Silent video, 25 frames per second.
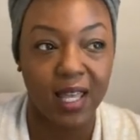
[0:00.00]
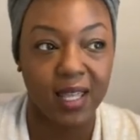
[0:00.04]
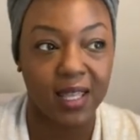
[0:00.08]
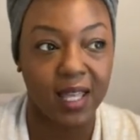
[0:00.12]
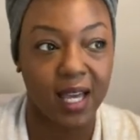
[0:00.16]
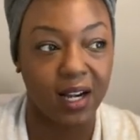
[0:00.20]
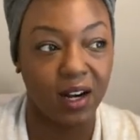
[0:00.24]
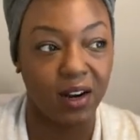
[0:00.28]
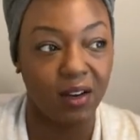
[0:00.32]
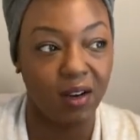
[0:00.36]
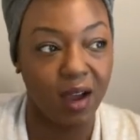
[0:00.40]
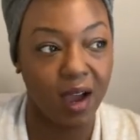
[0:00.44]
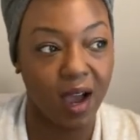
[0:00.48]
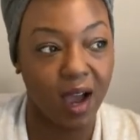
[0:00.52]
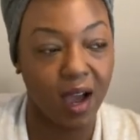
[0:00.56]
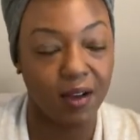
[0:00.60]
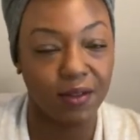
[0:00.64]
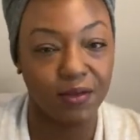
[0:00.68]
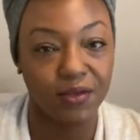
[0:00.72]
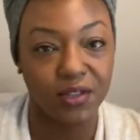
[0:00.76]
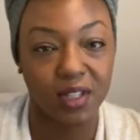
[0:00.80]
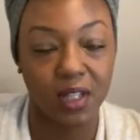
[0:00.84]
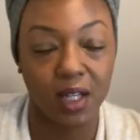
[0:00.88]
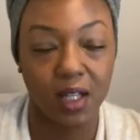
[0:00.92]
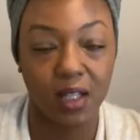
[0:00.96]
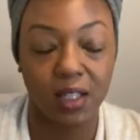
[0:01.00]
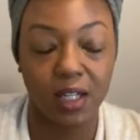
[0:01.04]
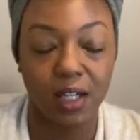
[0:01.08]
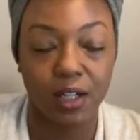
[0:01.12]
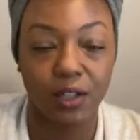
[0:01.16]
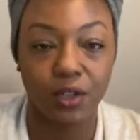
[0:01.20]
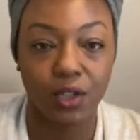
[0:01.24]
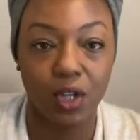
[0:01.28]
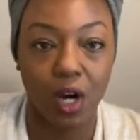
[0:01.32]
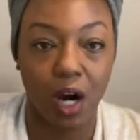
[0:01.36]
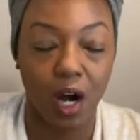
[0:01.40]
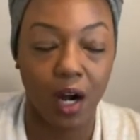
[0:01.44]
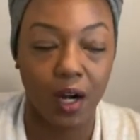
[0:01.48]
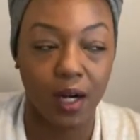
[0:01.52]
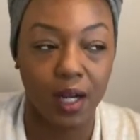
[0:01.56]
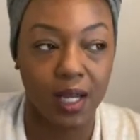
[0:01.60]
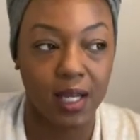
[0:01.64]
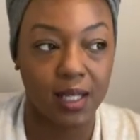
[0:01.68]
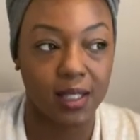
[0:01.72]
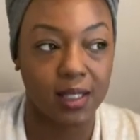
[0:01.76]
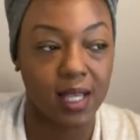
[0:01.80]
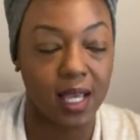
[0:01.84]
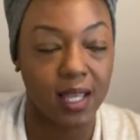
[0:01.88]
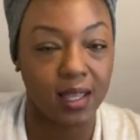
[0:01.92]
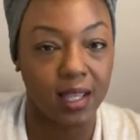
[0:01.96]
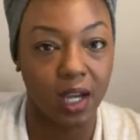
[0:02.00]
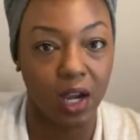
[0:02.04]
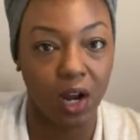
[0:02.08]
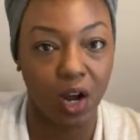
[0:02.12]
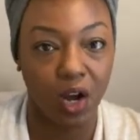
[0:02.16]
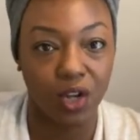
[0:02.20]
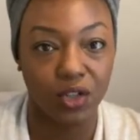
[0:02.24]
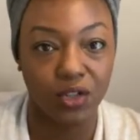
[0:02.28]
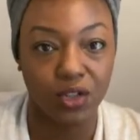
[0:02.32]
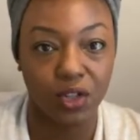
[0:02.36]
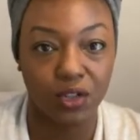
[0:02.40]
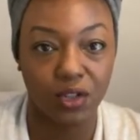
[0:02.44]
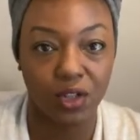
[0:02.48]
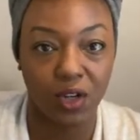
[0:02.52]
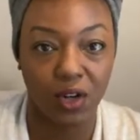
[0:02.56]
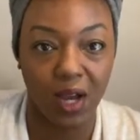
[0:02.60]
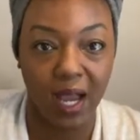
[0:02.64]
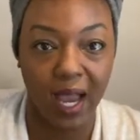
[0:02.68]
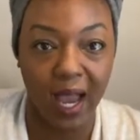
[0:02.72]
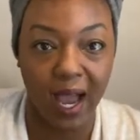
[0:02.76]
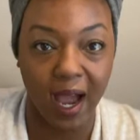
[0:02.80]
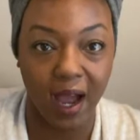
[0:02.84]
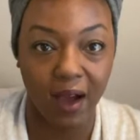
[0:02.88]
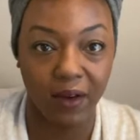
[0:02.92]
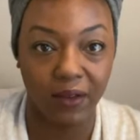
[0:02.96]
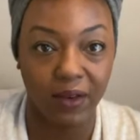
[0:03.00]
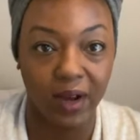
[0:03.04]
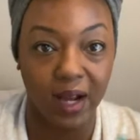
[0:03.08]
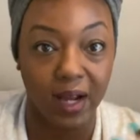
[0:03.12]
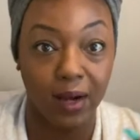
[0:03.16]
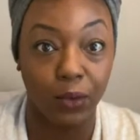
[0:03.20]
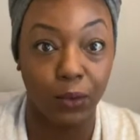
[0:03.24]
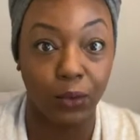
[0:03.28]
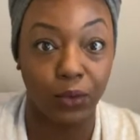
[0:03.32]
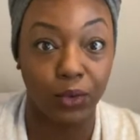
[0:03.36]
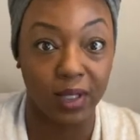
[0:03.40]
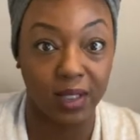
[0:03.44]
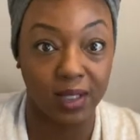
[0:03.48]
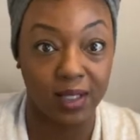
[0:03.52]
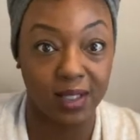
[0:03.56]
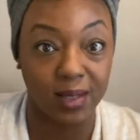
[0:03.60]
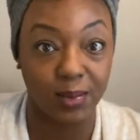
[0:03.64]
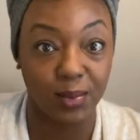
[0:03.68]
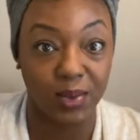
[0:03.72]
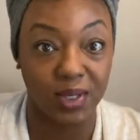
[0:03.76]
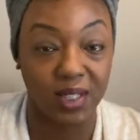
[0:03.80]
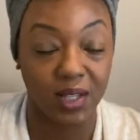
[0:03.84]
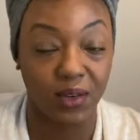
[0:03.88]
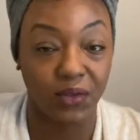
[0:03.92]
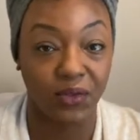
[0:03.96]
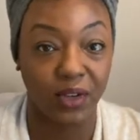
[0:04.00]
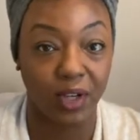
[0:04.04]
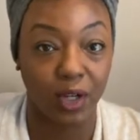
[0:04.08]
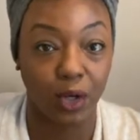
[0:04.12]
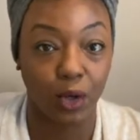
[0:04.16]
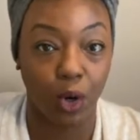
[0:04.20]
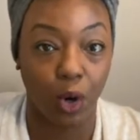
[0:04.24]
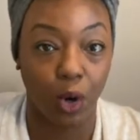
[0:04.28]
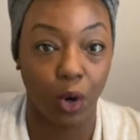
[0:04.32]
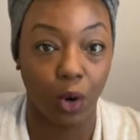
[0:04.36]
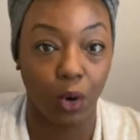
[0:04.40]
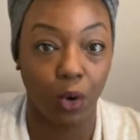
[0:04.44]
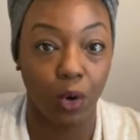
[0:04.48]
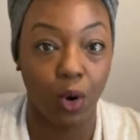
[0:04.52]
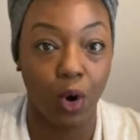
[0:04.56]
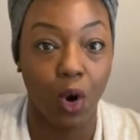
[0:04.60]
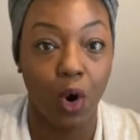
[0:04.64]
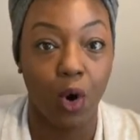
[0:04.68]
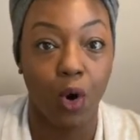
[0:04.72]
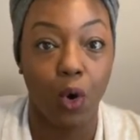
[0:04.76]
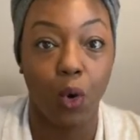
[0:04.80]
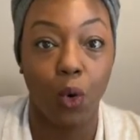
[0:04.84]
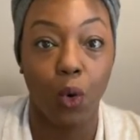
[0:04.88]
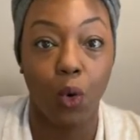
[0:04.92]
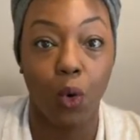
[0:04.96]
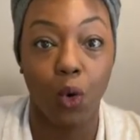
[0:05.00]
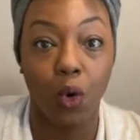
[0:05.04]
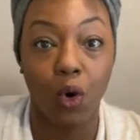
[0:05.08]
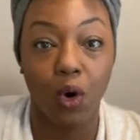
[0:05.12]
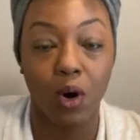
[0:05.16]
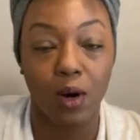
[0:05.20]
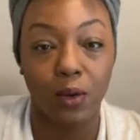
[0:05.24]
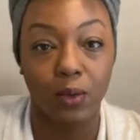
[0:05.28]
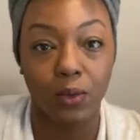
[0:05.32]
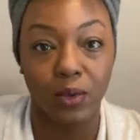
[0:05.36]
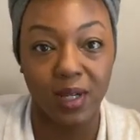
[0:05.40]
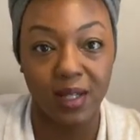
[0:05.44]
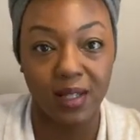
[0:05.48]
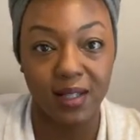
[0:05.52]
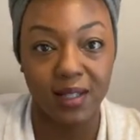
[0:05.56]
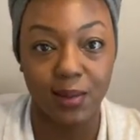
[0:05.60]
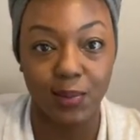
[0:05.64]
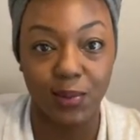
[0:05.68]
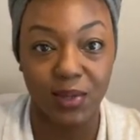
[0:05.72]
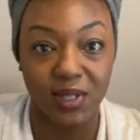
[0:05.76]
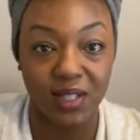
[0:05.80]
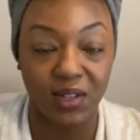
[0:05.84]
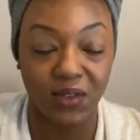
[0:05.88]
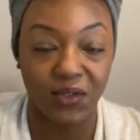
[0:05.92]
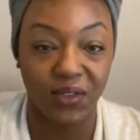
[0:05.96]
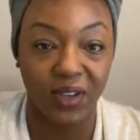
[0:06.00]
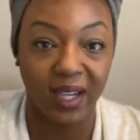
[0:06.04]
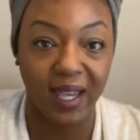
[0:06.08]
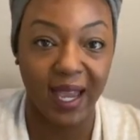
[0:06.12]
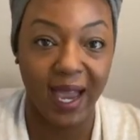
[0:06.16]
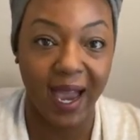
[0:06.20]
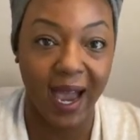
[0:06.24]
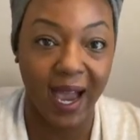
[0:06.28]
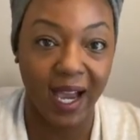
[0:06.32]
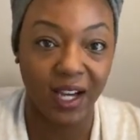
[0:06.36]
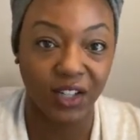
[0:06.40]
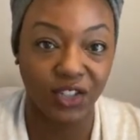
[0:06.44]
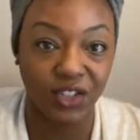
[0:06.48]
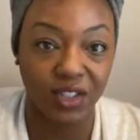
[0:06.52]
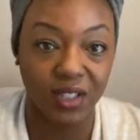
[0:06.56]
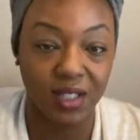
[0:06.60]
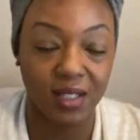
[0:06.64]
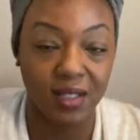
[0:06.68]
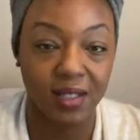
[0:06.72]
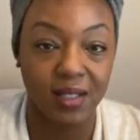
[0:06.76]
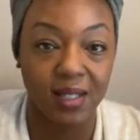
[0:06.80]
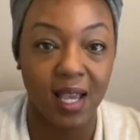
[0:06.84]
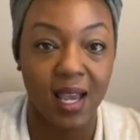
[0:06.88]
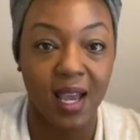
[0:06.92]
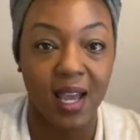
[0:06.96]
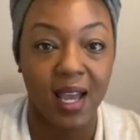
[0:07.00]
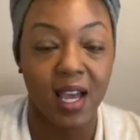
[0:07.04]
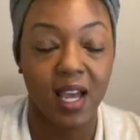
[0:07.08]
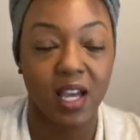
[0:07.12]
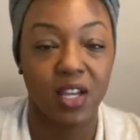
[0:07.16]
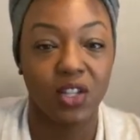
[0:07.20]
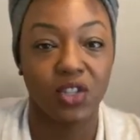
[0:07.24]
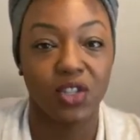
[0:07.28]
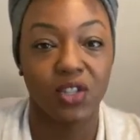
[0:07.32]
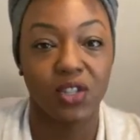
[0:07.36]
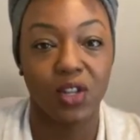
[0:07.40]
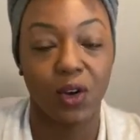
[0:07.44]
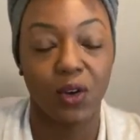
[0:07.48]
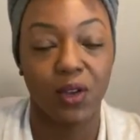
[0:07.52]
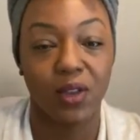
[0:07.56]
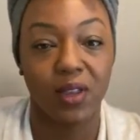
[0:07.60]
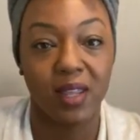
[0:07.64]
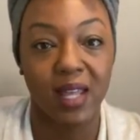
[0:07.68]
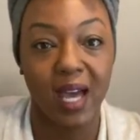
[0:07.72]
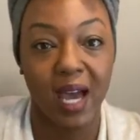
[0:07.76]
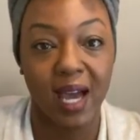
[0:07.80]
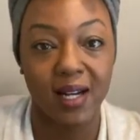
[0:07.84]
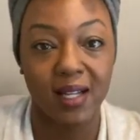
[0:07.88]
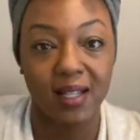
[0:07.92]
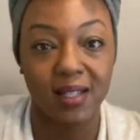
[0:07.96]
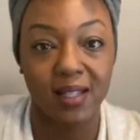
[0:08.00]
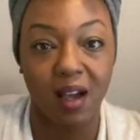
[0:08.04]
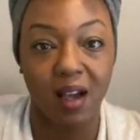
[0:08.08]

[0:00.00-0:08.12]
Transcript: they don't have clear targets and they also don't have a really specific goal or really specific actions. And so that is